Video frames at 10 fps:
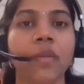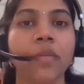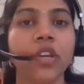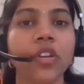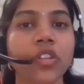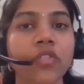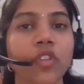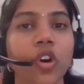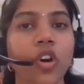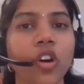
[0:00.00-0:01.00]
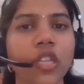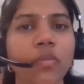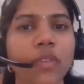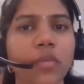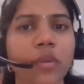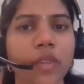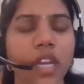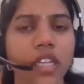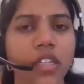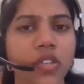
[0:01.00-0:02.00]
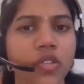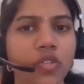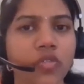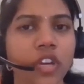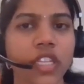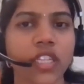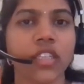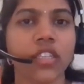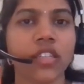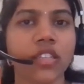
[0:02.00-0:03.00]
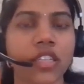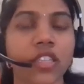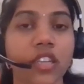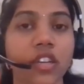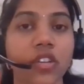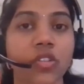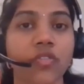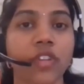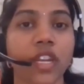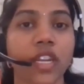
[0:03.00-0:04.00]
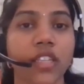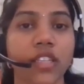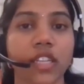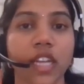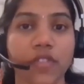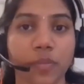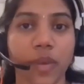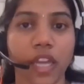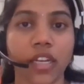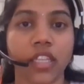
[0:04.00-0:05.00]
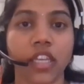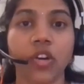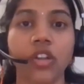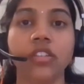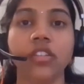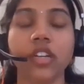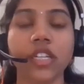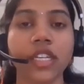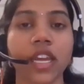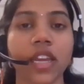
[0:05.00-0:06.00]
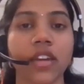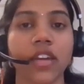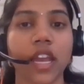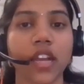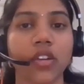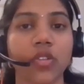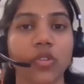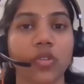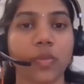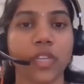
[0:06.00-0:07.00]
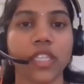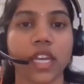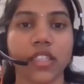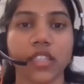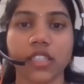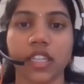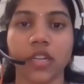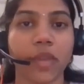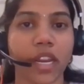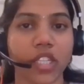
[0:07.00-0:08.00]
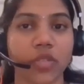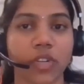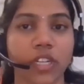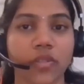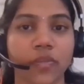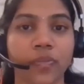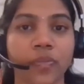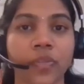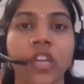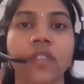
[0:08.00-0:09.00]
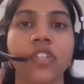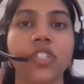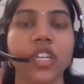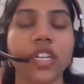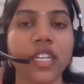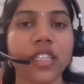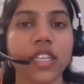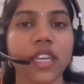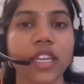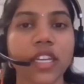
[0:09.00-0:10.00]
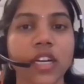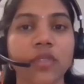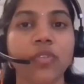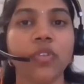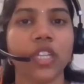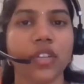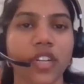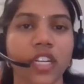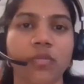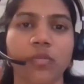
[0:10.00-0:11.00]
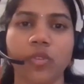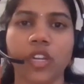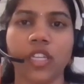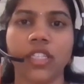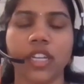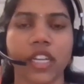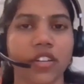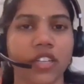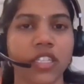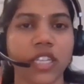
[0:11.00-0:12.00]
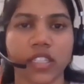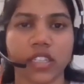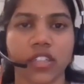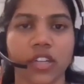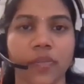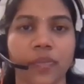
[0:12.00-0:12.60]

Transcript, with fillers: Because of all the premium collected so far in the 66 years of LIC's lifespan, they got 39 lakh crore rupees assets under management, which generates the income through dividend, bonus and interest, etc.